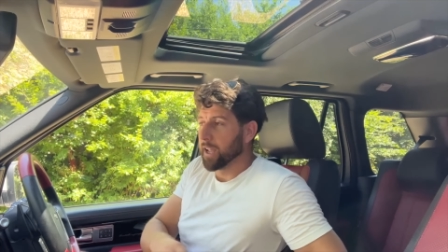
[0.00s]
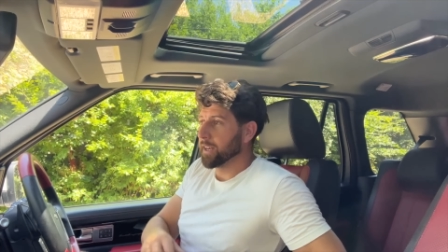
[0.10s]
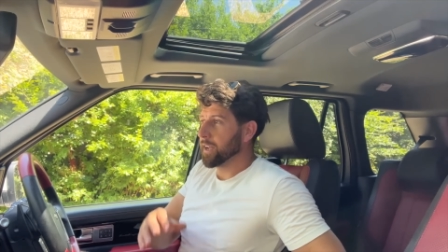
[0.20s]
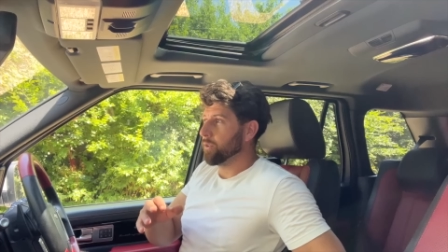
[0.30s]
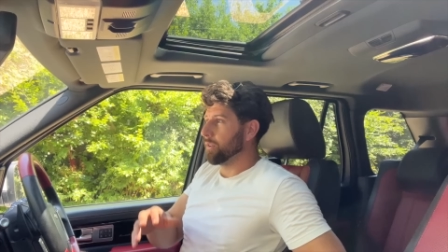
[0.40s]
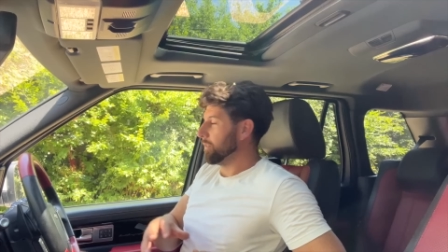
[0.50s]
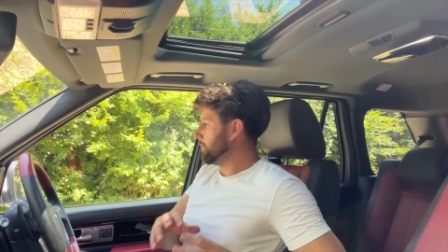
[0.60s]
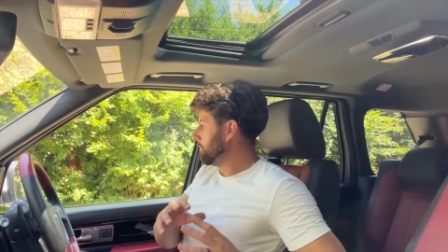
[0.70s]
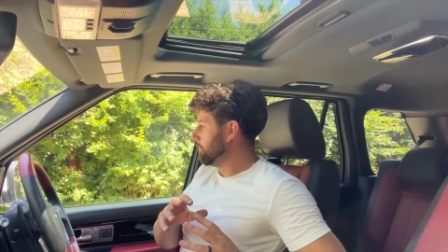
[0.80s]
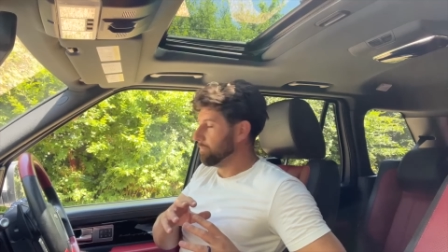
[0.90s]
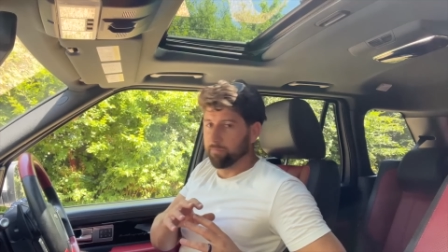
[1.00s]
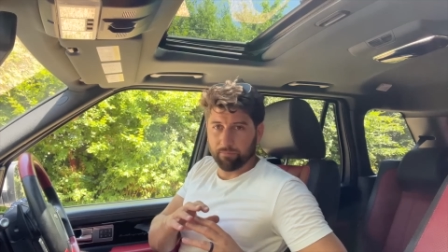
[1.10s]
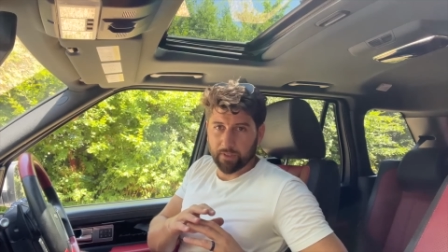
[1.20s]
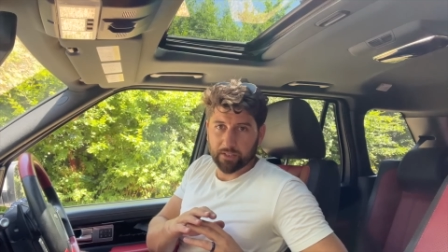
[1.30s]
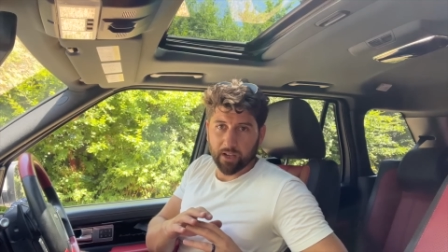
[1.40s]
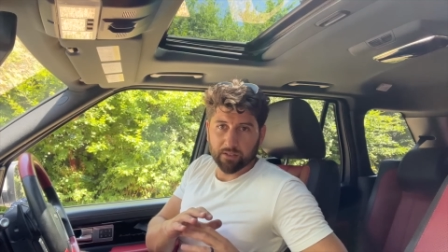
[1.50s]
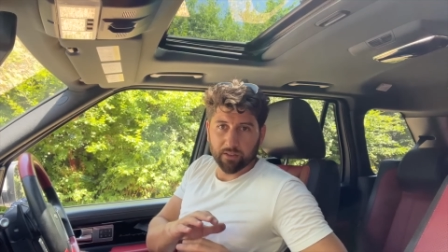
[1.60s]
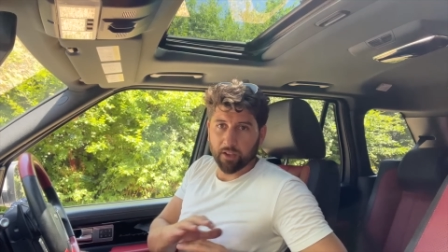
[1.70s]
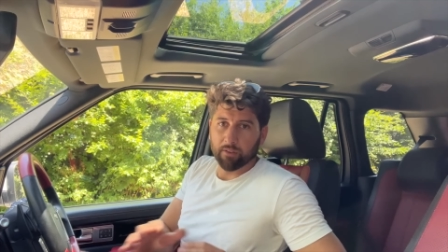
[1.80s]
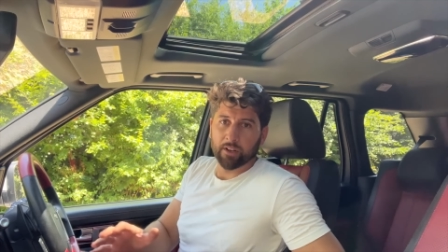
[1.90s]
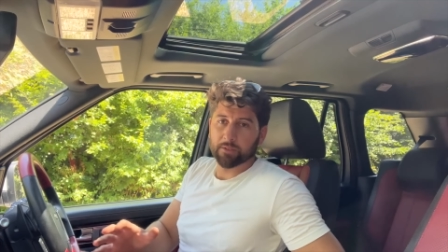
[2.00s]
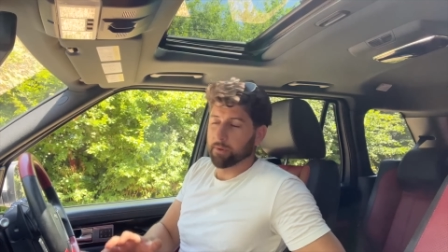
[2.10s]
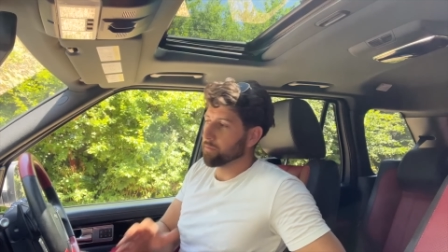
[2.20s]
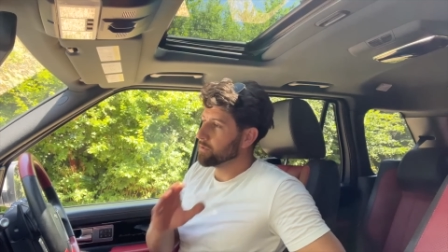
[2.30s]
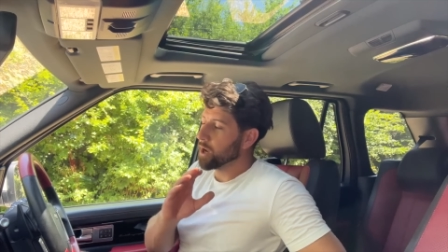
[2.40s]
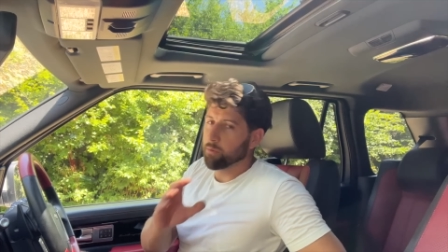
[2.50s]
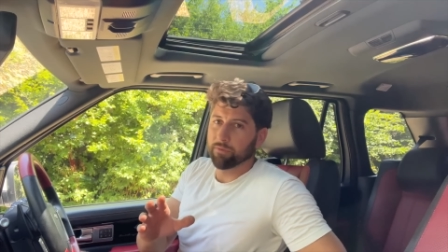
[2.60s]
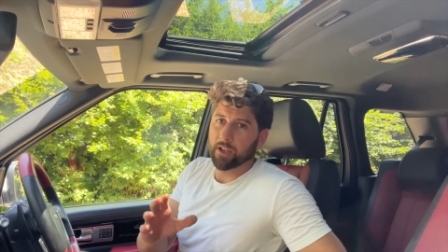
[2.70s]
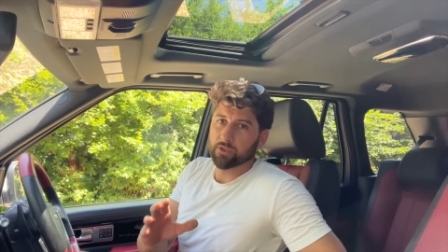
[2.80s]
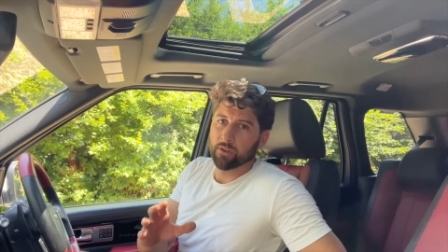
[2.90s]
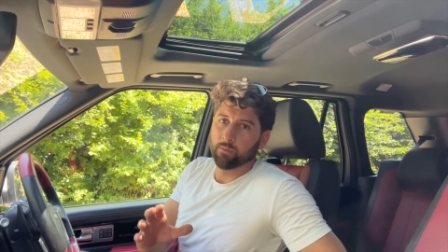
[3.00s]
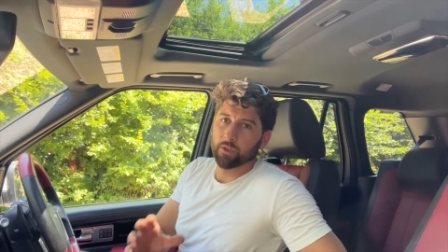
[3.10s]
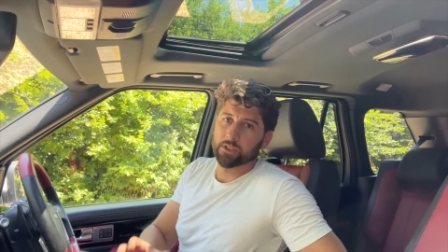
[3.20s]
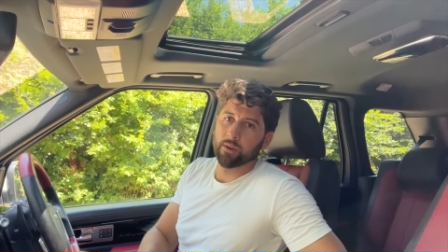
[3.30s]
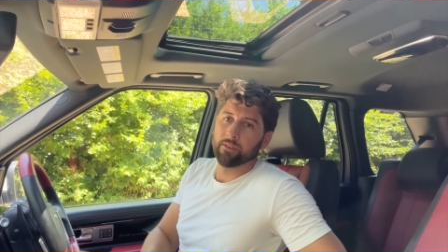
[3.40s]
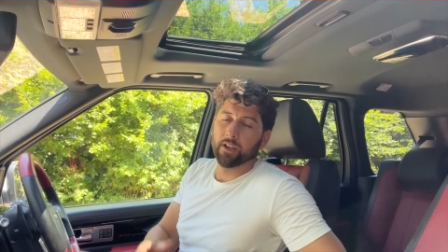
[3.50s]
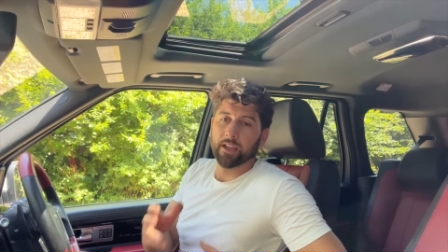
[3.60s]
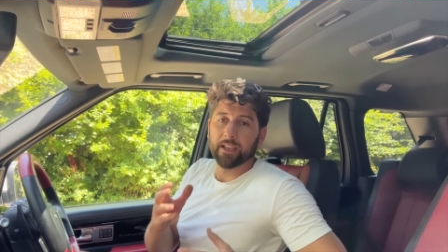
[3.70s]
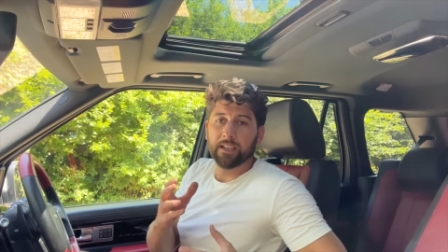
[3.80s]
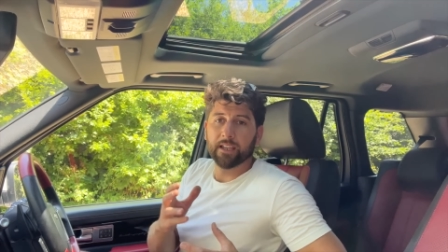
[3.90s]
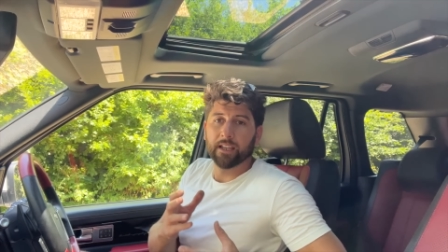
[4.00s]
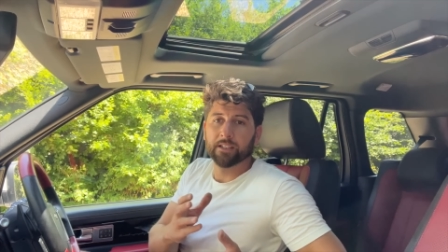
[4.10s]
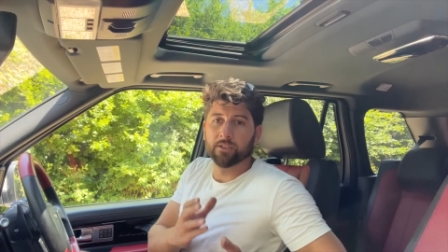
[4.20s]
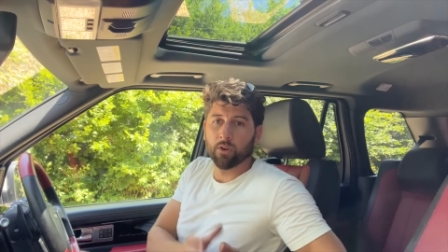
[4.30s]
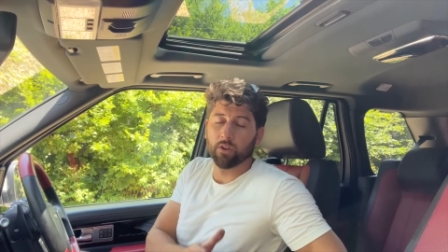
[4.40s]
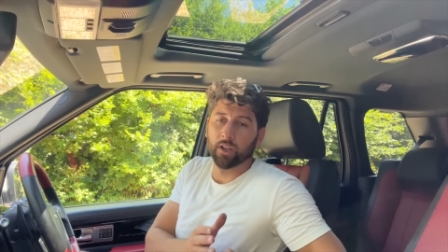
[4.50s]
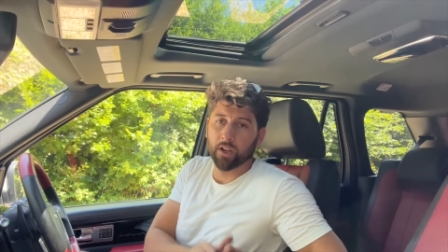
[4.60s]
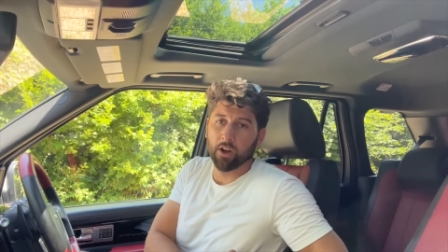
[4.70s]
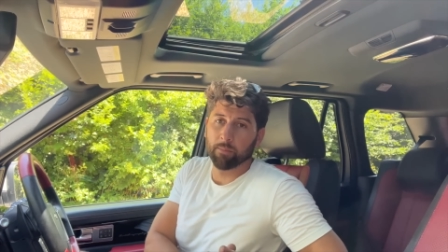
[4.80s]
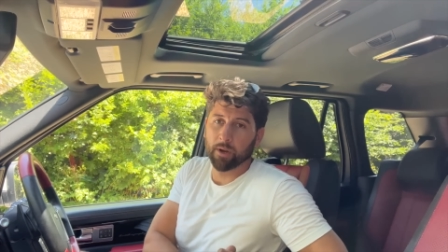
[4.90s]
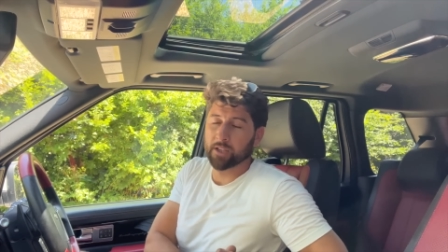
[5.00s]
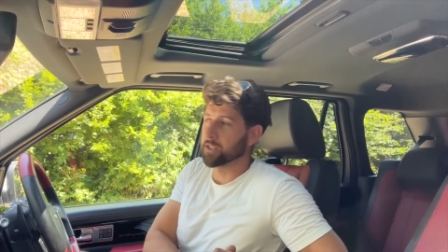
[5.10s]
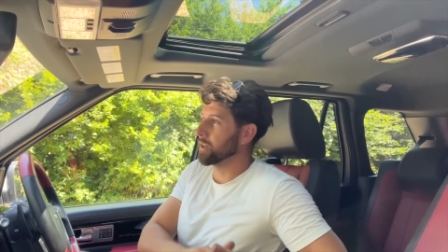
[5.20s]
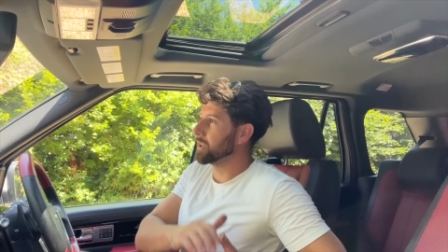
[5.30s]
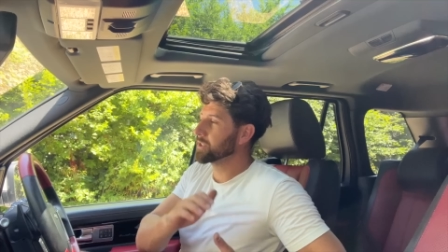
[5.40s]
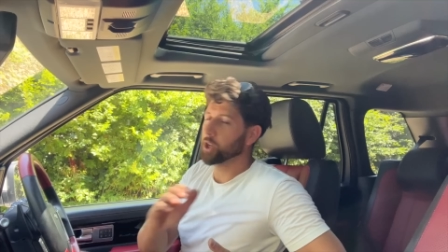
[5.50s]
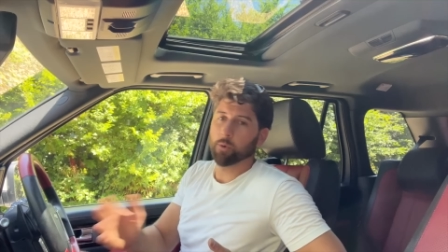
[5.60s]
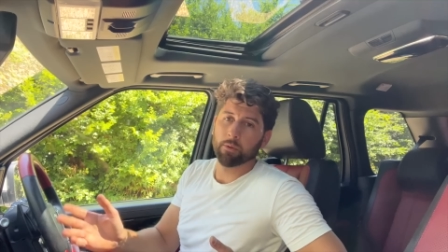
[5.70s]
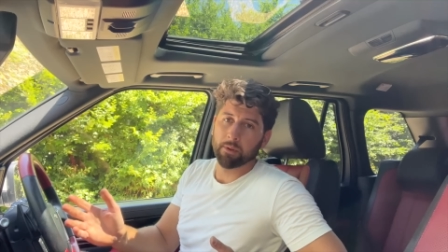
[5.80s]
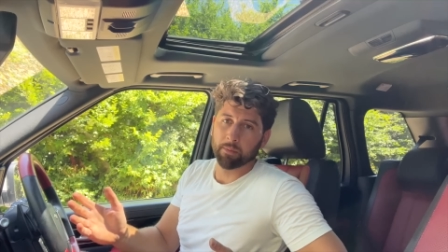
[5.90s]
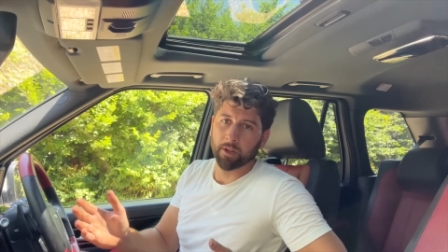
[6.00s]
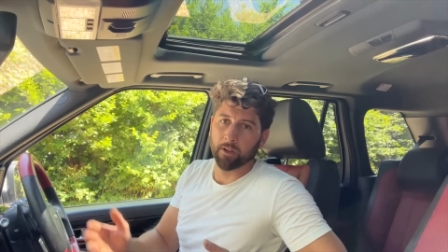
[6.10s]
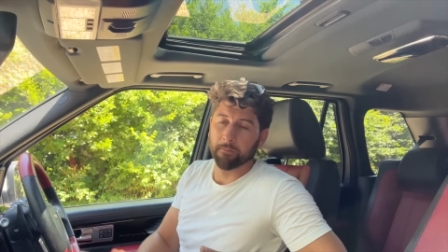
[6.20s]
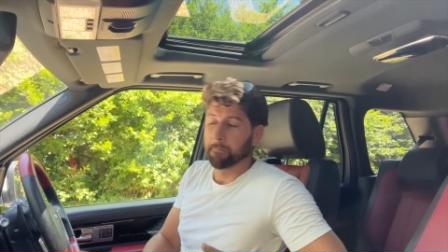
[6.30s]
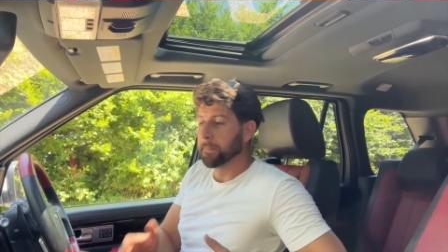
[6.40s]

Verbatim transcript: Now, this guy is a thoroughly nice bloke, no reflection on him whatsoever. He is not a car person like so many people aren't.